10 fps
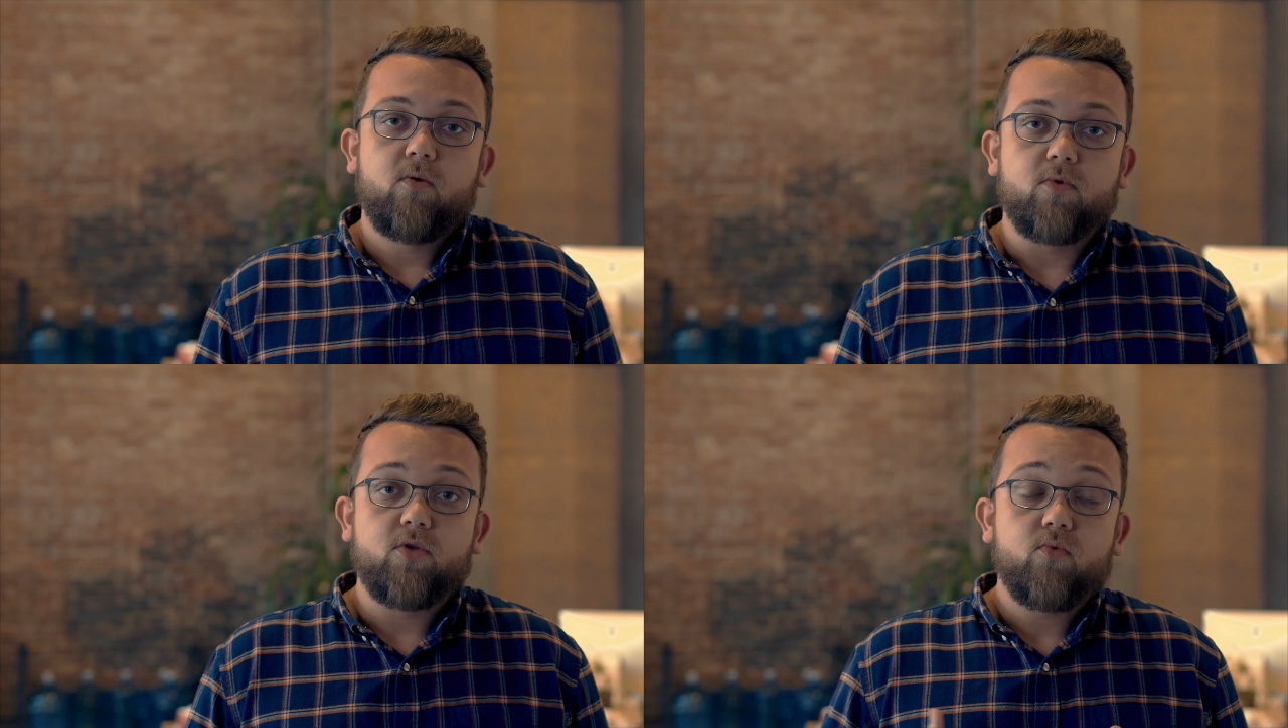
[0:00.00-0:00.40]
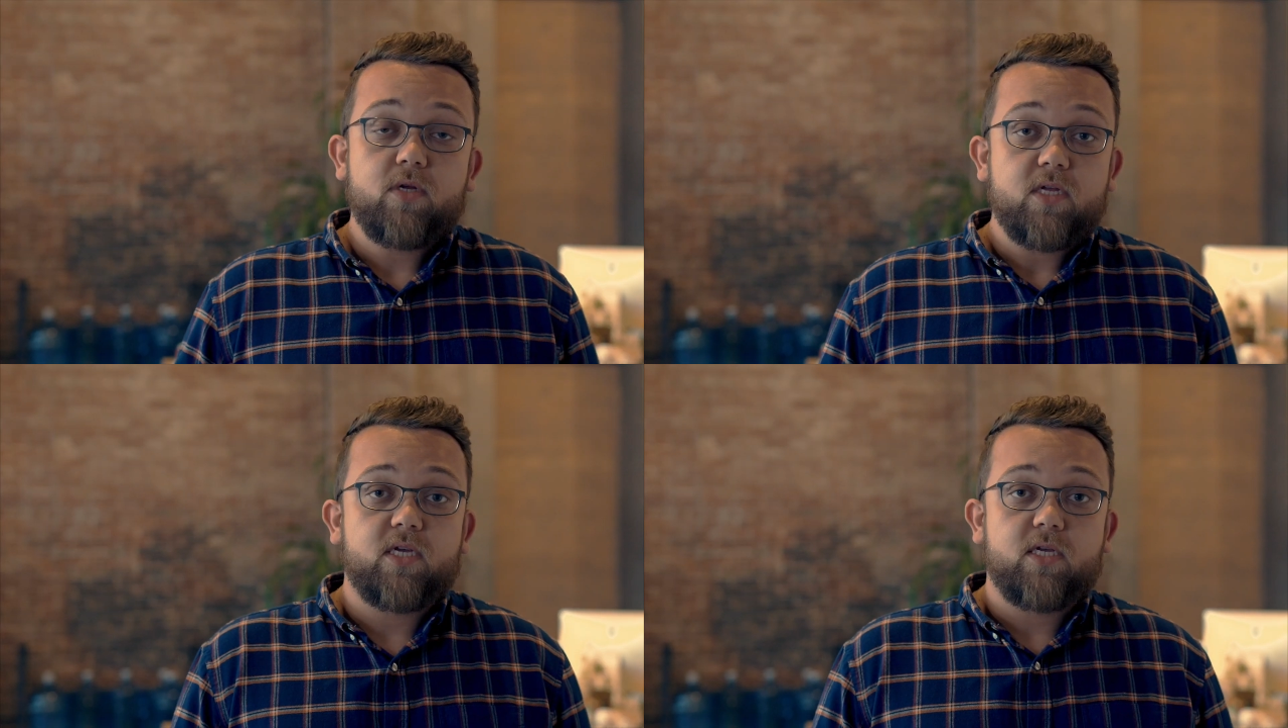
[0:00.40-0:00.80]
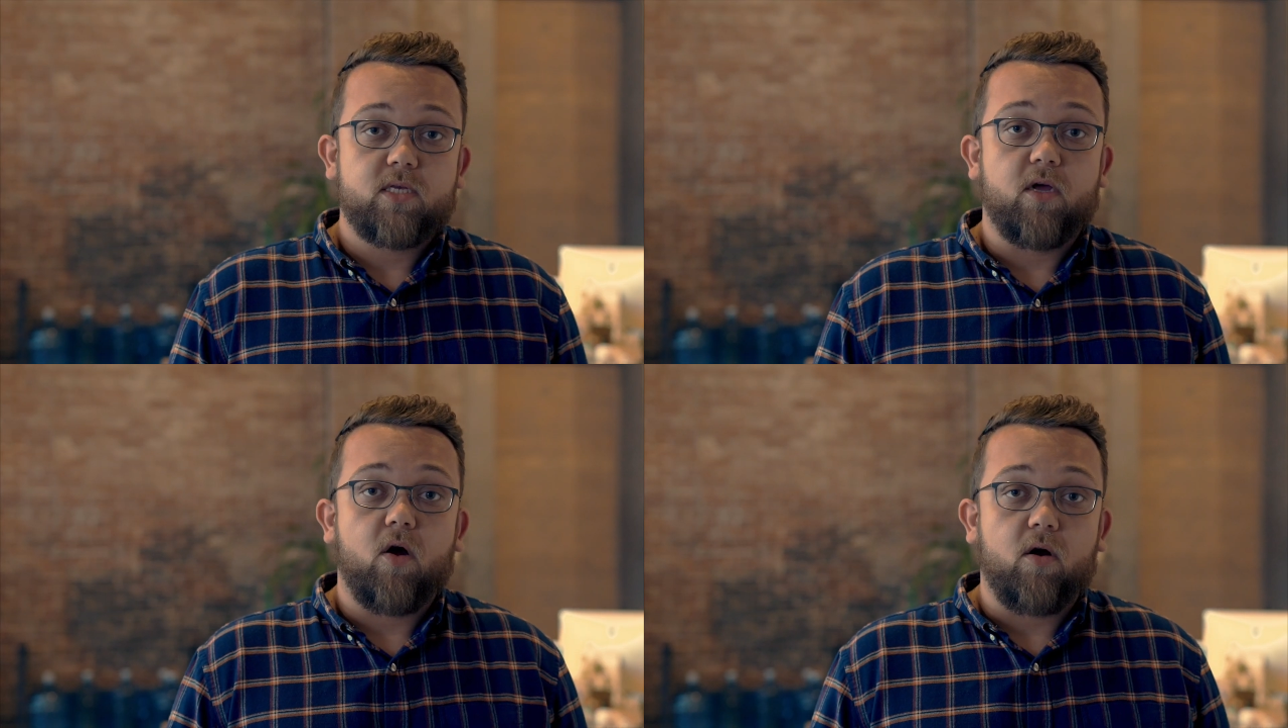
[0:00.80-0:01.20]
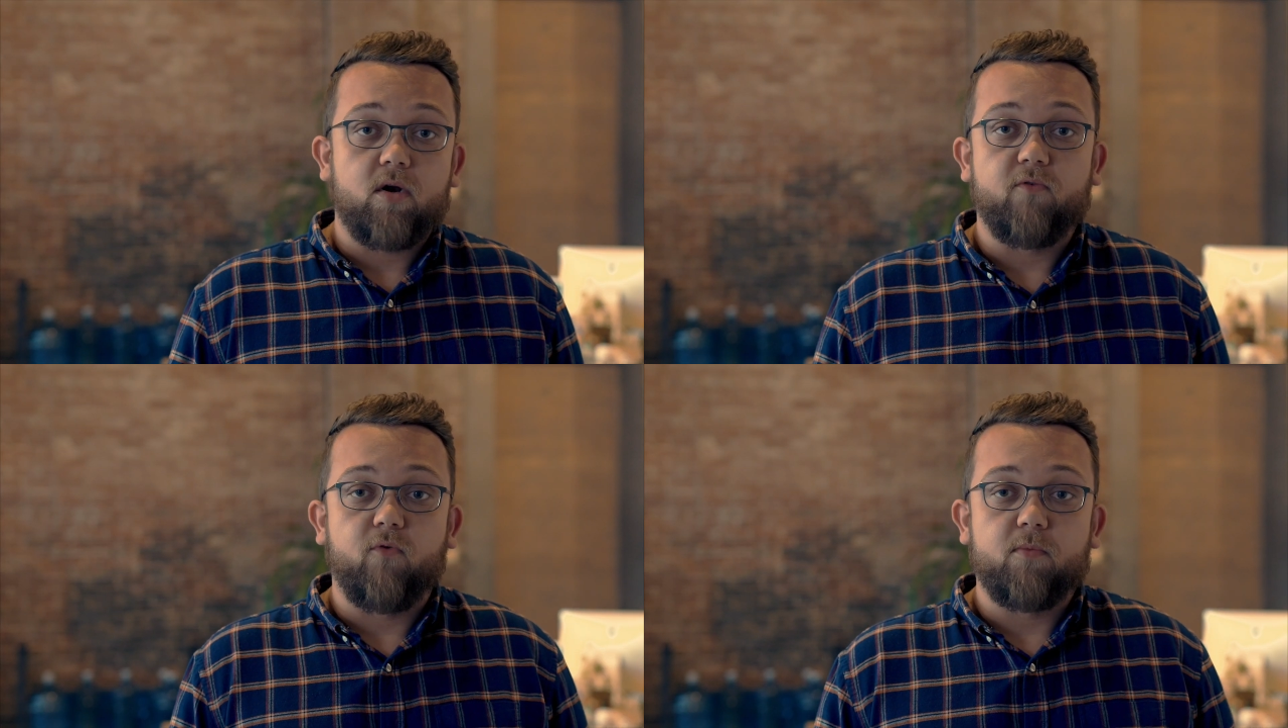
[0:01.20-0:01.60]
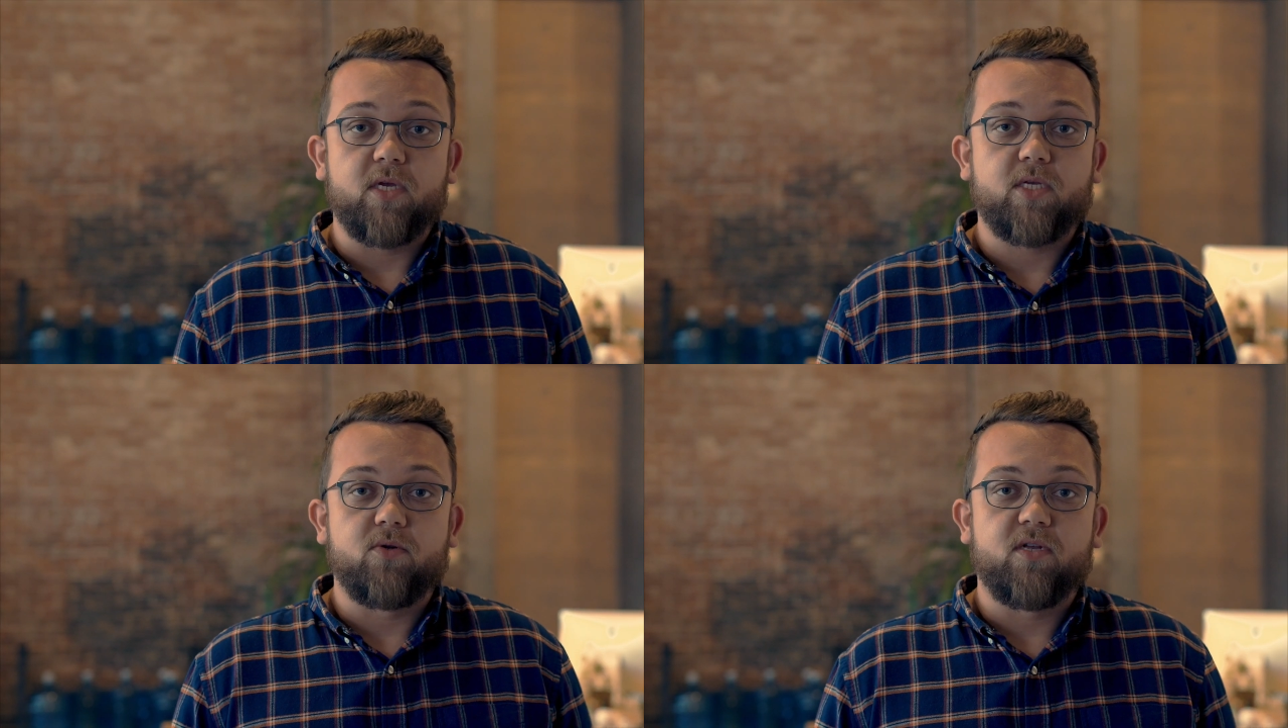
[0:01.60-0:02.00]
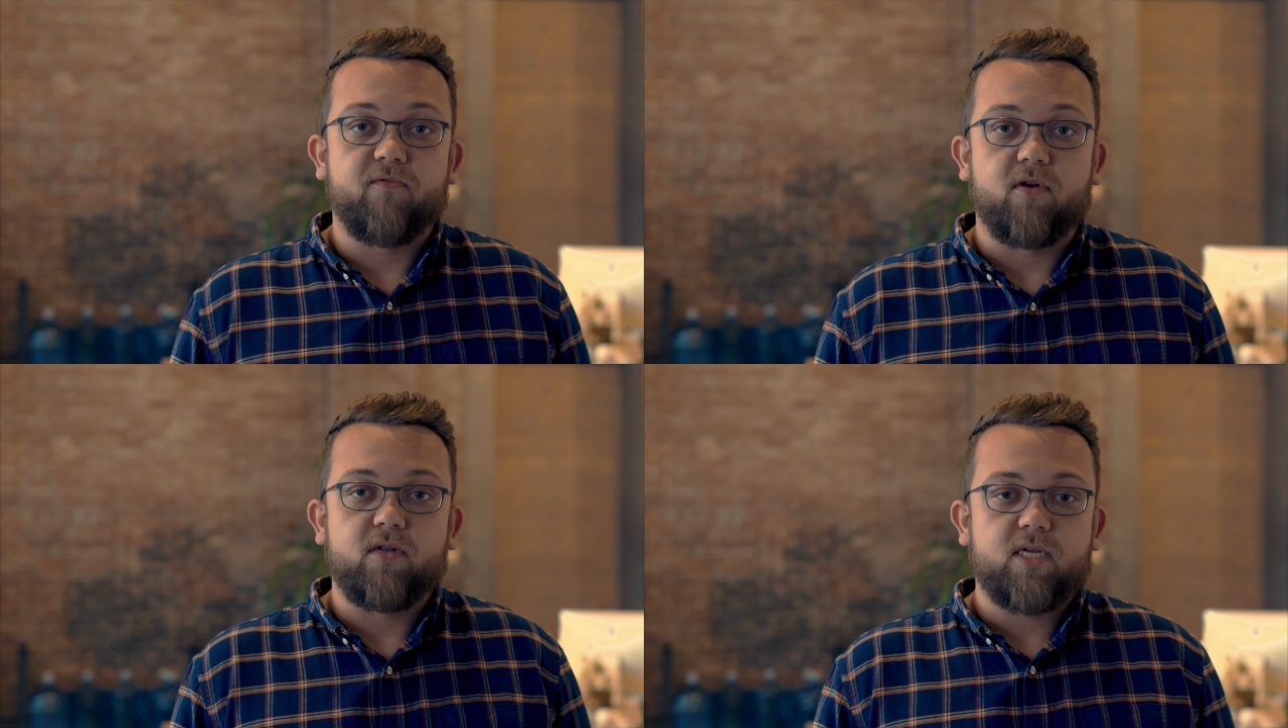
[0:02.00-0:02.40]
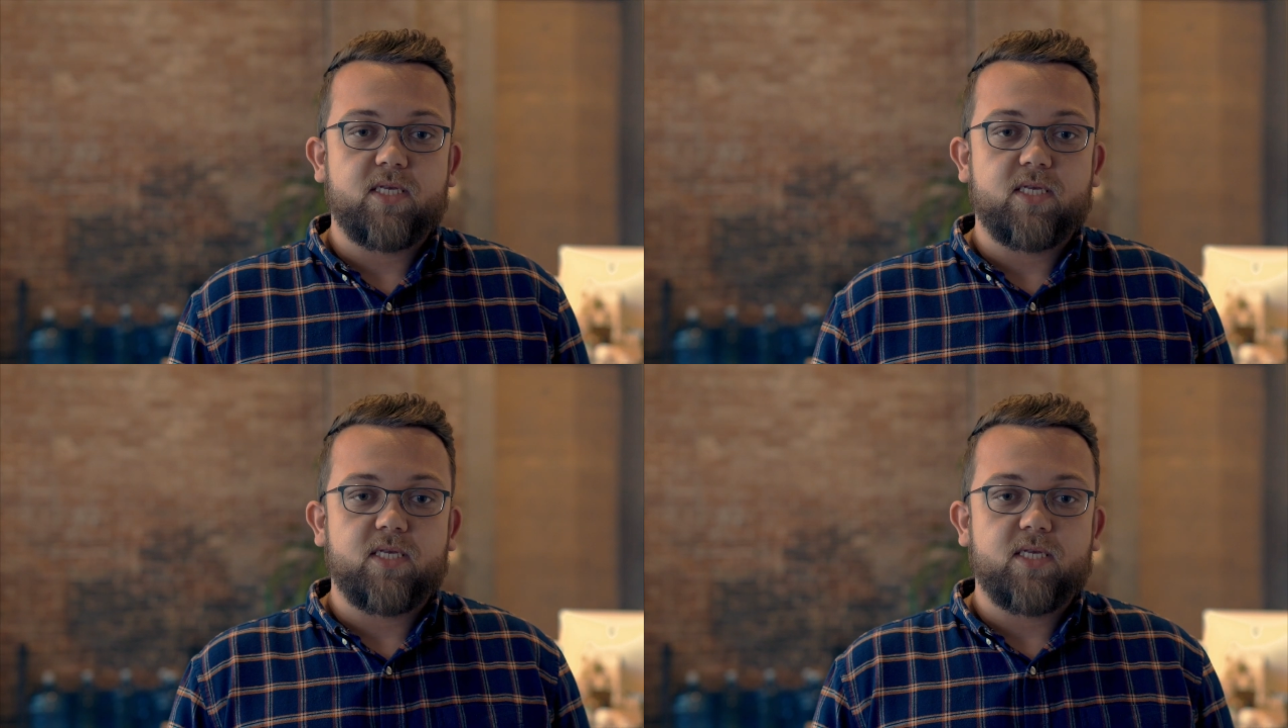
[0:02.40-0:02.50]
When you really get to the heart of what makes you different,